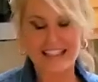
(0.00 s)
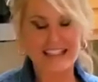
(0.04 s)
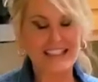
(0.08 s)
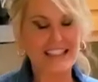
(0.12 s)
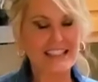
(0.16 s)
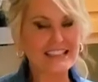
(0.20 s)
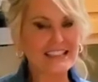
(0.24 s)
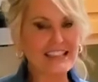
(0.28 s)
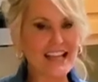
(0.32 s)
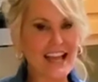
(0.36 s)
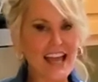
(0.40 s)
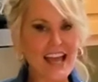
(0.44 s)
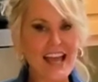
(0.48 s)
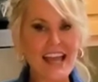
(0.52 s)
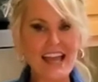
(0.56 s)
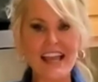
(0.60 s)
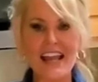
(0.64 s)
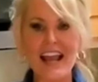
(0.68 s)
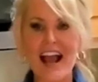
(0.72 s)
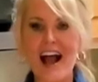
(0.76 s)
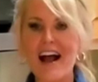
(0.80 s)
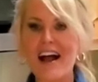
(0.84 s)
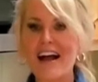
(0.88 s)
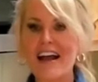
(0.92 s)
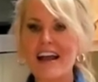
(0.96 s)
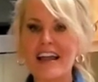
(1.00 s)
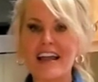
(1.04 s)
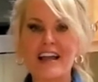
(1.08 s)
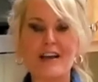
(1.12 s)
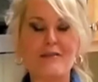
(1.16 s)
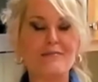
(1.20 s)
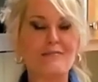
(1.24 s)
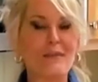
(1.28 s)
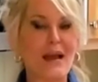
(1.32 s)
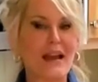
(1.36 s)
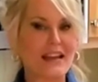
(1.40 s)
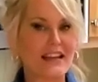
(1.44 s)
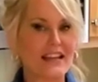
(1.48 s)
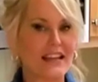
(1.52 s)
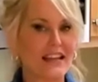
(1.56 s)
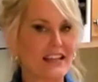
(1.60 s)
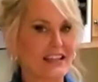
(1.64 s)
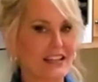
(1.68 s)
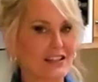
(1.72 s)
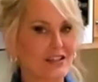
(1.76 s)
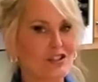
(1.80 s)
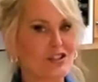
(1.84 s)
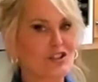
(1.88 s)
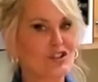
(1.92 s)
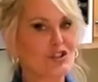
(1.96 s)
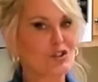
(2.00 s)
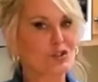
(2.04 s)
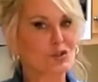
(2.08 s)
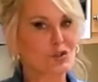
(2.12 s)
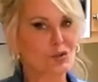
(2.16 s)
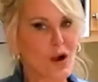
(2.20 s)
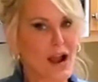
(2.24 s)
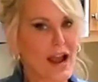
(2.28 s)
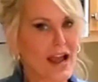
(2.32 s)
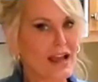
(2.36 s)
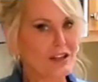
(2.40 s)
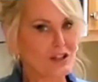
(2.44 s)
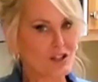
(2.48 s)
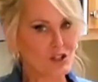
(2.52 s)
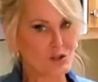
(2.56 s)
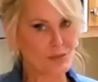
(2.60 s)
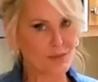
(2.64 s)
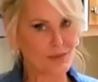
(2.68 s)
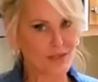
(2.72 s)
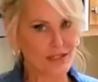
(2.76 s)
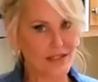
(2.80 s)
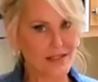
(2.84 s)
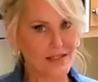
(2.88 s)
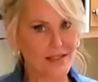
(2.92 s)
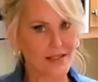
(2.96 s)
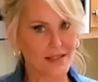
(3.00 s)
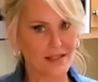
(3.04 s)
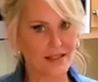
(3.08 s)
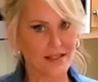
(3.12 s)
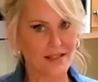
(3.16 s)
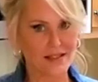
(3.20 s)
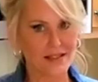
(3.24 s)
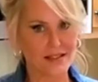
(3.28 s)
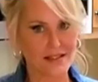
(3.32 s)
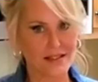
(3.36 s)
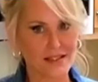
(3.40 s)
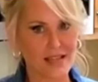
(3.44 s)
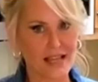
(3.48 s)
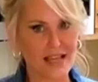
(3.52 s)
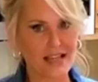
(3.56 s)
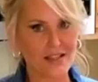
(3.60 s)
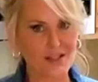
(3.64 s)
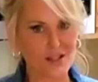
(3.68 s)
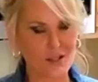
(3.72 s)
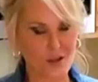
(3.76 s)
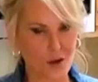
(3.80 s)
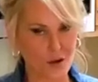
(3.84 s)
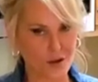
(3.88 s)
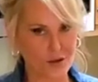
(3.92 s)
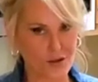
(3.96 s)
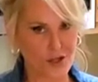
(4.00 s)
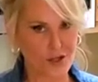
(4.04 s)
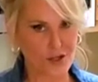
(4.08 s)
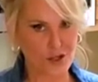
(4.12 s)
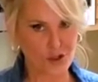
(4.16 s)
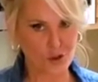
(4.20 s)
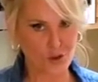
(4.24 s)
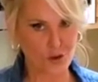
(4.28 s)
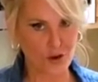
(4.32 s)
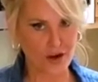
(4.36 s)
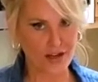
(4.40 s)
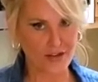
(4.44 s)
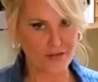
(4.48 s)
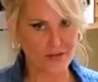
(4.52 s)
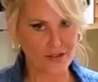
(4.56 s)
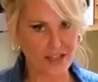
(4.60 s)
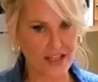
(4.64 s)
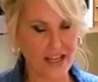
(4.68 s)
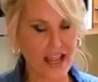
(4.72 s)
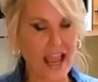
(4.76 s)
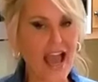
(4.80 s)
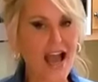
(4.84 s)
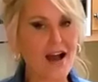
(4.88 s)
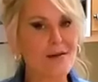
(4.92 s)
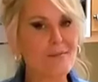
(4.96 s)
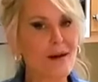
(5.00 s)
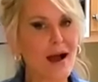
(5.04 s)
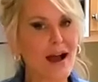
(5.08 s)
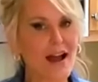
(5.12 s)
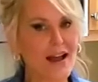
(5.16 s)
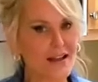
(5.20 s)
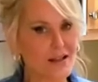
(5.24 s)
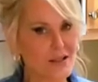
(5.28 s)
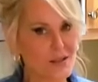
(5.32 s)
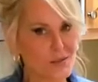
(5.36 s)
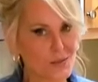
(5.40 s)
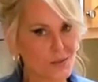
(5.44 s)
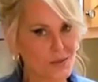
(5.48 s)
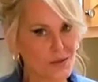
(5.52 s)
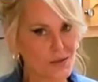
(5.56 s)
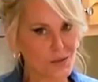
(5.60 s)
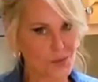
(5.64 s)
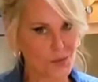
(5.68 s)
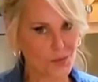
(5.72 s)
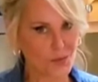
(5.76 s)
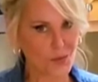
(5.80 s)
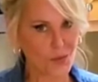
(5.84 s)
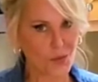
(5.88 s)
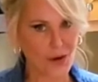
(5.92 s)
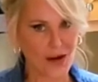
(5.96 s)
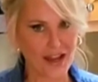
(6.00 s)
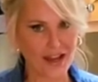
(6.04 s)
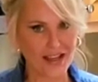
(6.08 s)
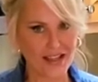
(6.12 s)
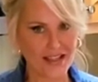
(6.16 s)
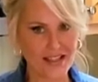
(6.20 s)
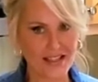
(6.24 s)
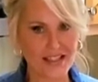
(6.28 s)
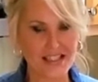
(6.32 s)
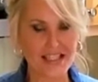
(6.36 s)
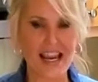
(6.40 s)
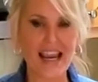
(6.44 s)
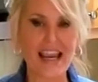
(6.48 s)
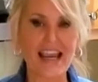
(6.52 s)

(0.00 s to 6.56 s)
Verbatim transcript: Today I am making scratch biscuits and sausage gravy at my husband's request.